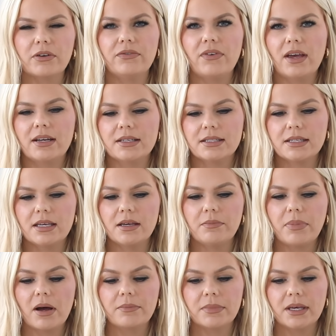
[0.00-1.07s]
or fantasy
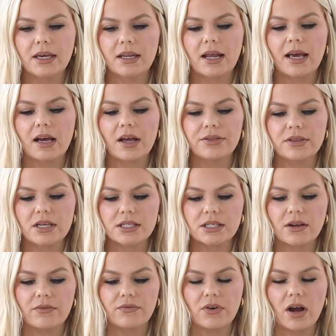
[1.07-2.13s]
pumpkin. I got this
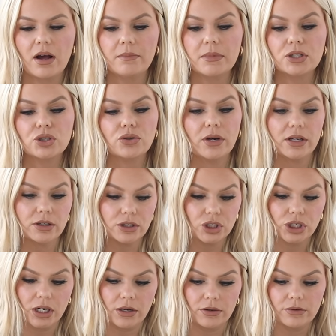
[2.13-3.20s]
from Trader
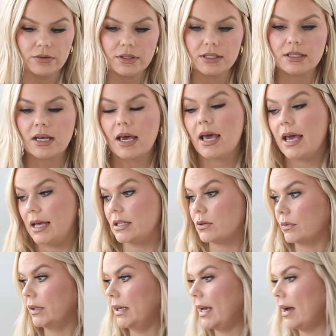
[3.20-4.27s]
Joe's it's
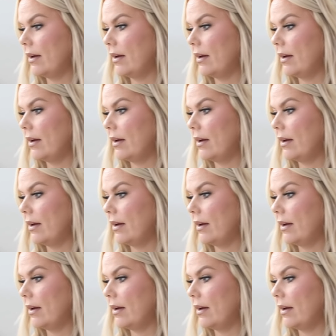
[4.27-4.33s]
really